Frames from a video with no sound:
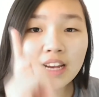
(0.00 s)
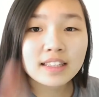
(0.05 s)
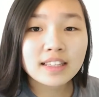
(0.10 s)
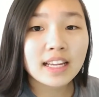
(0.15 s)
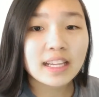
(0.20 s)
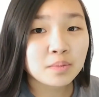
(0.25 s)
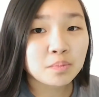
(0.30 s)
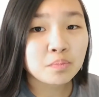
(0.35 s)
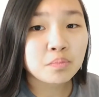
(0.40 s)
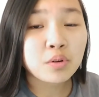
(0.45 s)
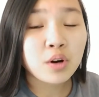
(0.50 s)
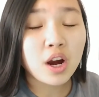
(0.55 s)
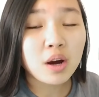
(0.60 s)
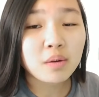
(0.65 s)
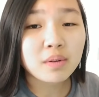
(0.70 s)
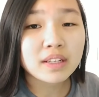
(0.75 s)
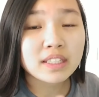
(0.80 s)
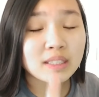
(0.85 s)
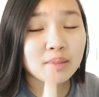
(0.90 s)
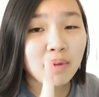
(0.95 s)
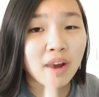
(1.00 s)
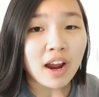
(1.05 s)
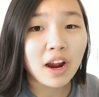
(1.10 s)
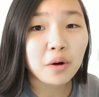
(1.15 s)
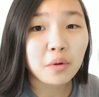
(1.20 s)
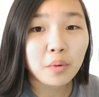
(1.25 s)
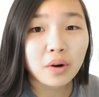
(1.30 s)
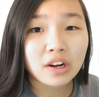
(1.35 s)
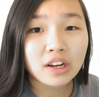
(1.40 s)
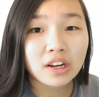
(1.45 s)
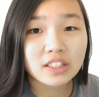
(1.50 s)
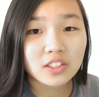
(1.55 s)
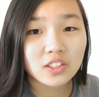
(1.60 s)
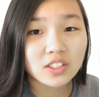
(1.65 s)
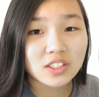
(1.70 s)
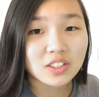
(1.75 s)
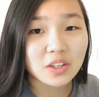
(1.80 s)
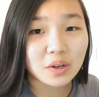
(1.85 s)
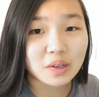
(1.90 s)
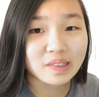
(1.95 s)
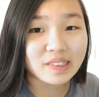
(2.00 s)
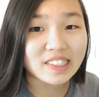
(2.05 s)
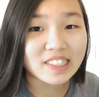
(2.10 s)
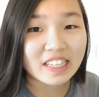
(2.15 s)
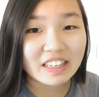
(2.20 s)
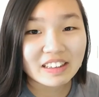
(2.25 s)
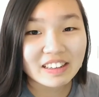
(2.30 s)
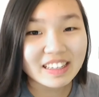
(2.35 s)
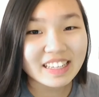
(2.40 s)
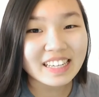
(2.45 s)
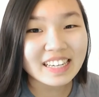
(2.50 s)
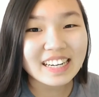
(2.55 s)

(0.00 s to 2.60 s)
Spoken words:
that's probably some hard work I just told you.